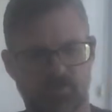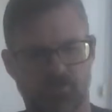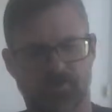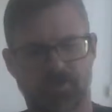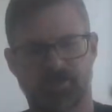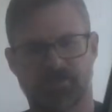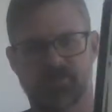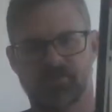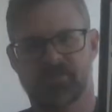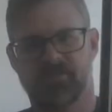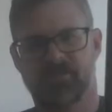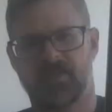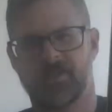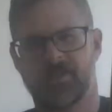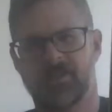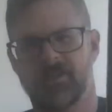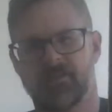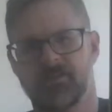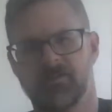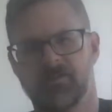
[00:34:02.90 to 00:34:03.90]
location
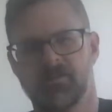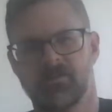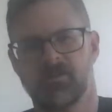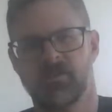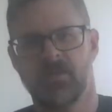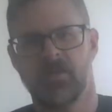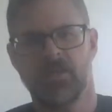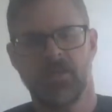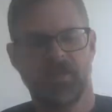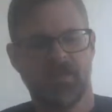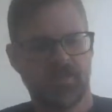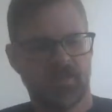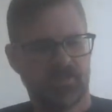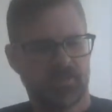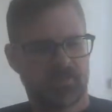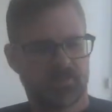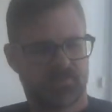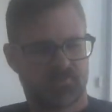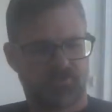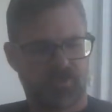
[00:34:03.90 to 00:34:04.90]
setting.
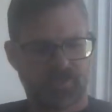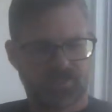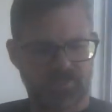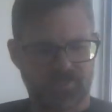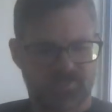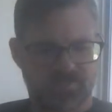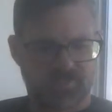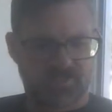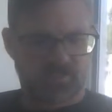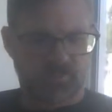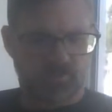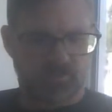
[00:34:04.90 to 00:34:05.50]
Now directing signal